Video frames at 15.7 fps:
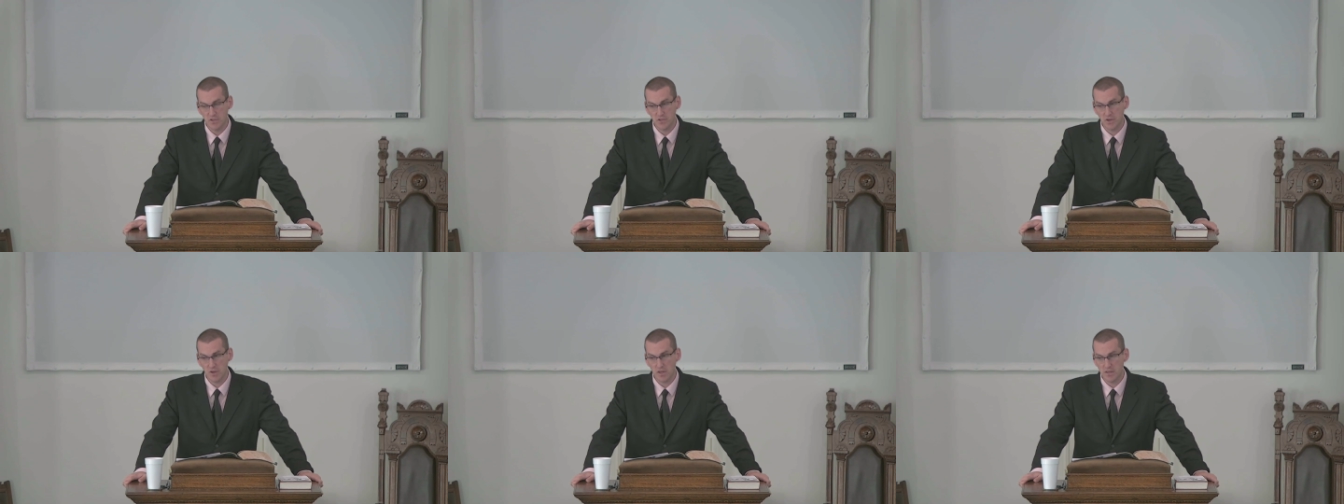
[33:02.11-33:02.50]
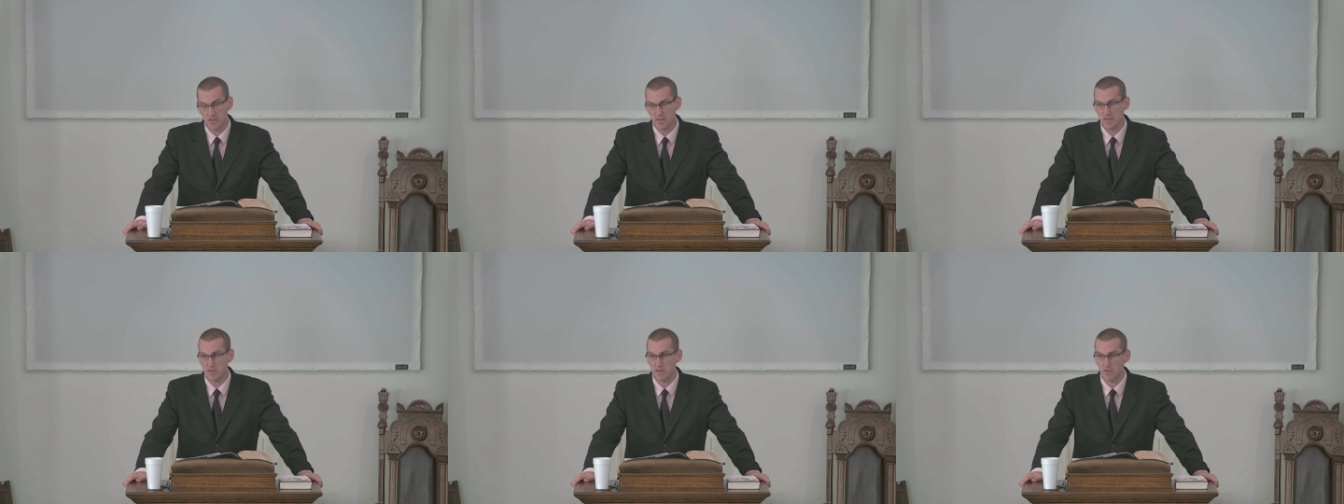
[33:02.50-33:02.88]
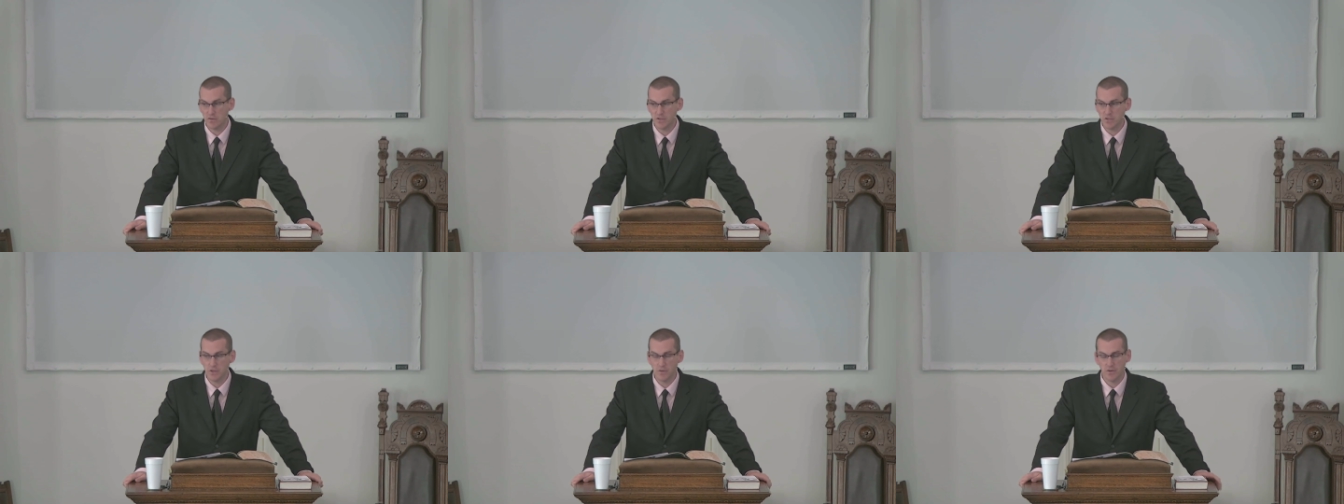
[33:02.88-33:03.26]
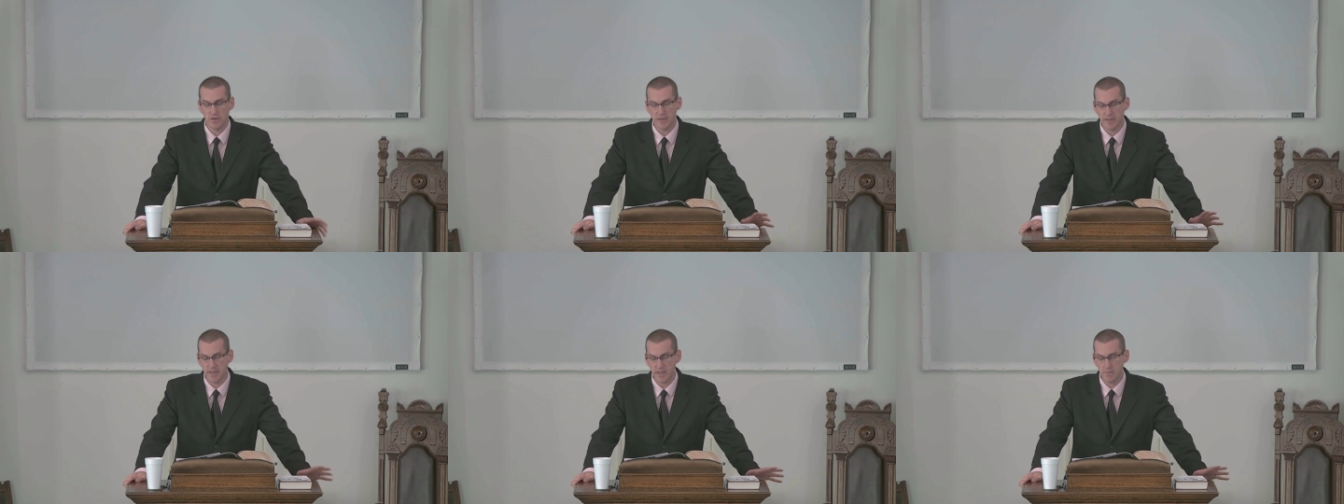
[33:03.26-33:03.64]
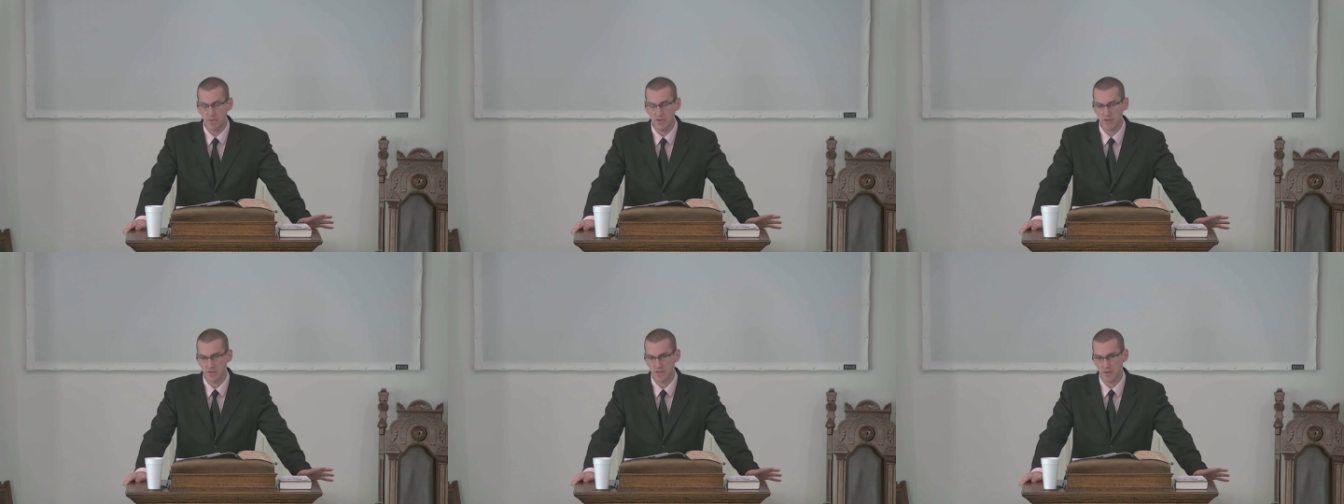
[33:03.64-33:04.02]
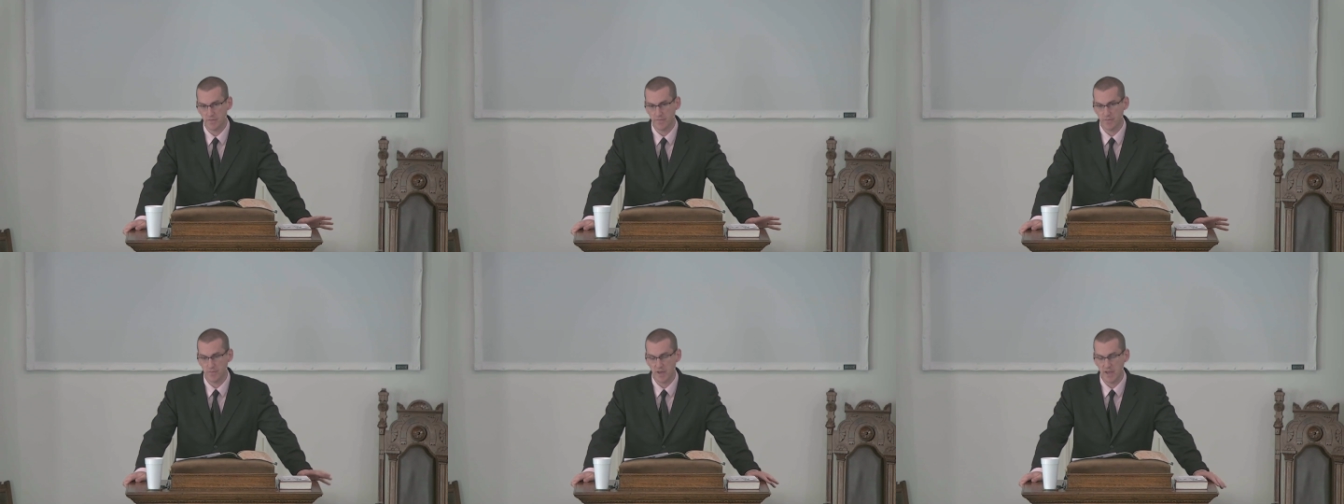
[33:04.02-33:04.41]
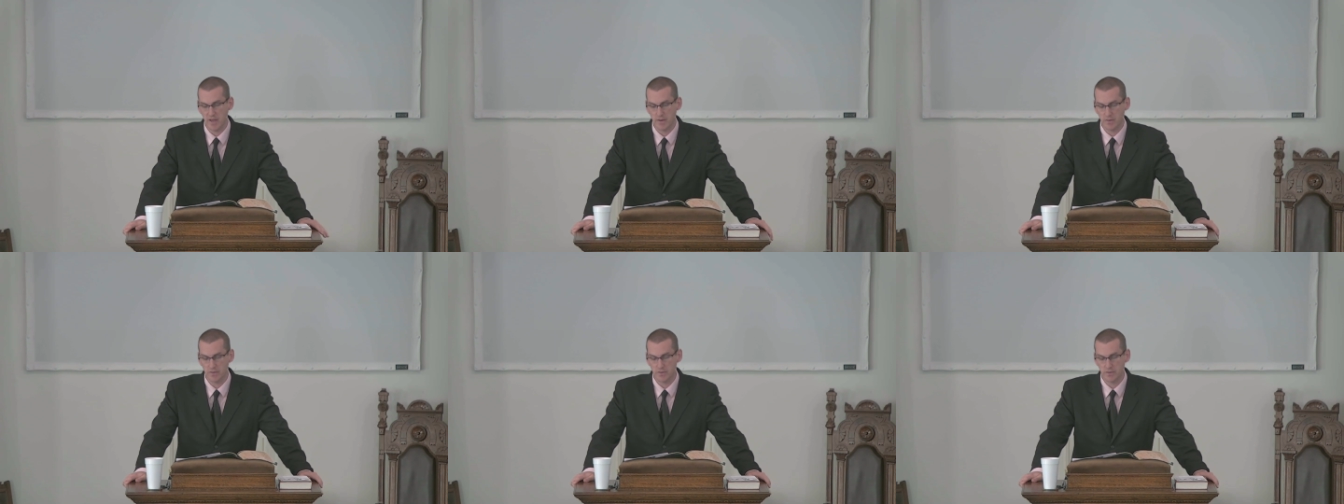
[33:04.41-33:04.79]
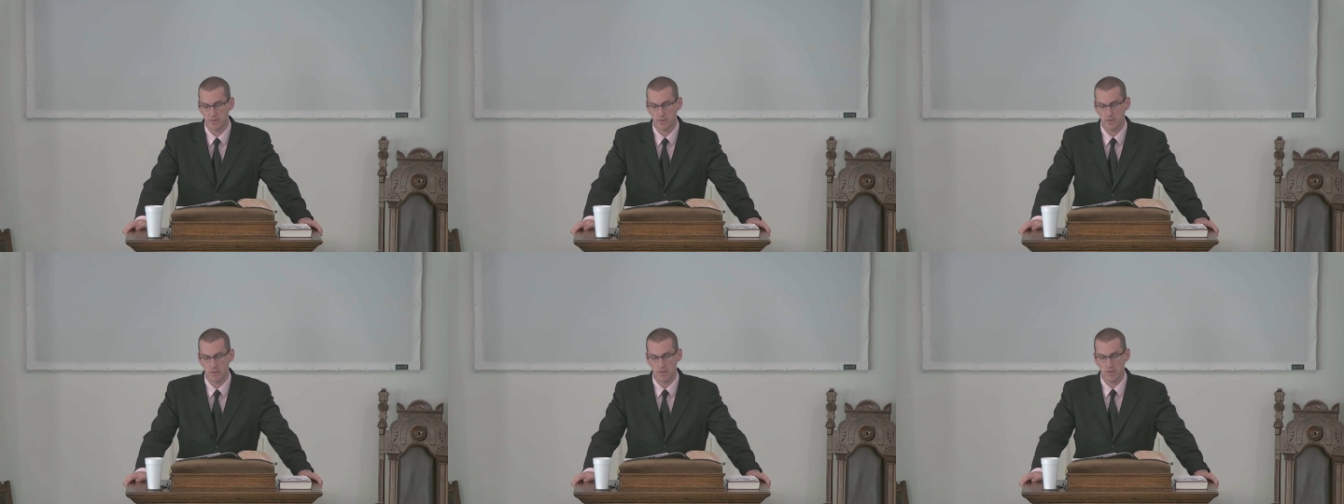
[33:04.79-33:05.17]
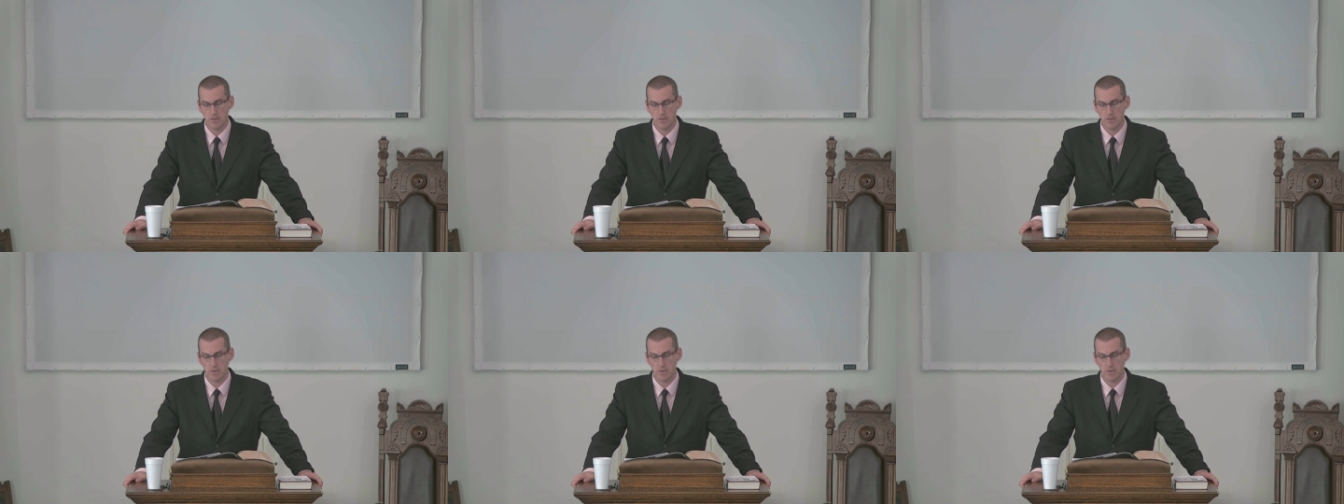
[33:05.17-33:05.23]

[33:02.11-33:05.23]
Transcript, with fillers: But John says, little children, keep yourself from idols.